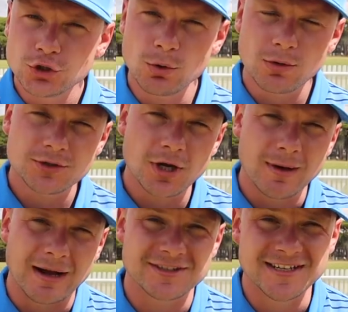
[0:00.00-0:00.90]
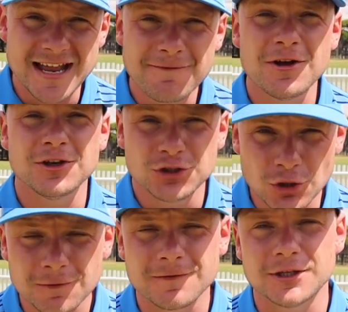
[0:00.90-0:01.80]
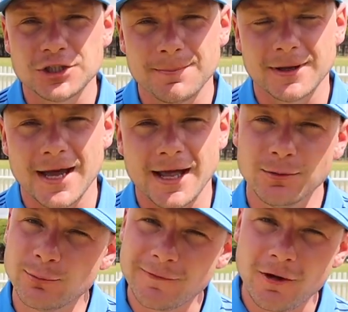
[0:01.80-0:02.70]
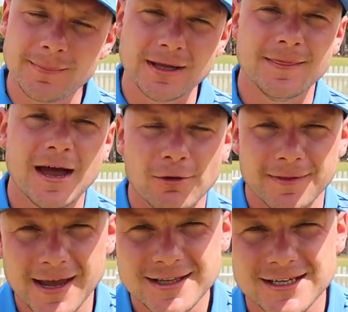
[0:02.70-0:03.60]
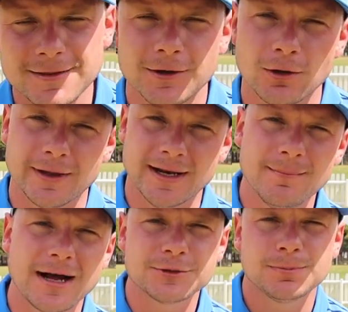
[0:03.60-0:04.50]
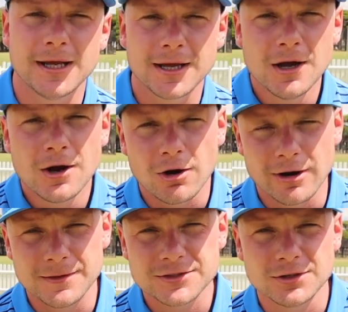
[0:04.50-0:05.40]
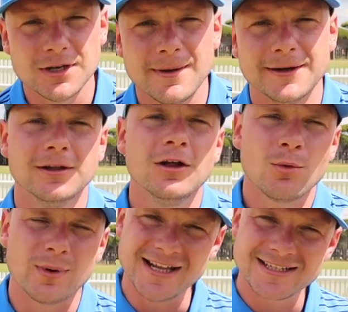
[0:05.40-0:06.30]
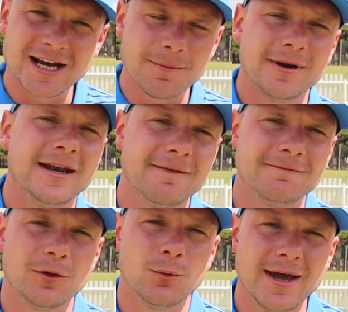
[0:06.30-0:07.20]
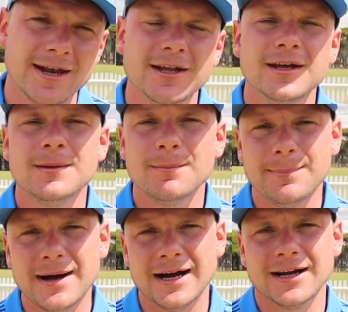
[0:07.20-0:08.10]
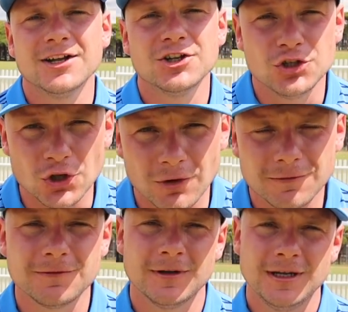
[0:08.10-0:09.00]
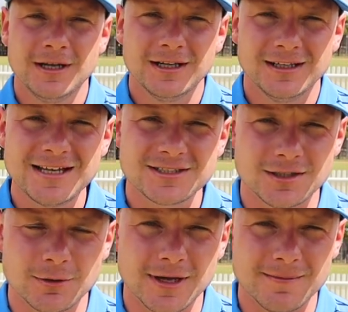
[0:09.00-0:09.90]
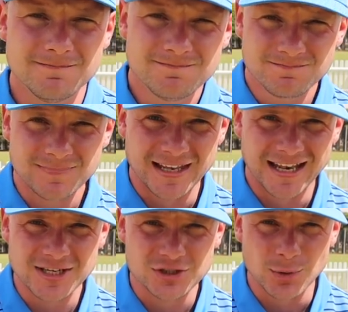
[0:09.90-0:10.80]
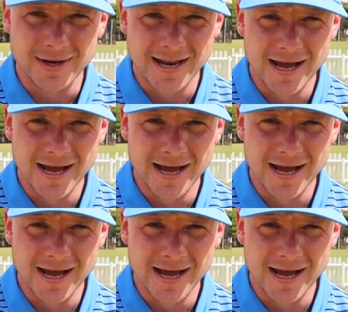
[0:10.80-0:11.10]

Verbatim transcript: Do you want to know how to never duff a chip again? We've all been there on the eighteenth hole in a match play or in the Sunday medal. We need to get up and down for the win. Bang, duff. Let's do it, and let's do it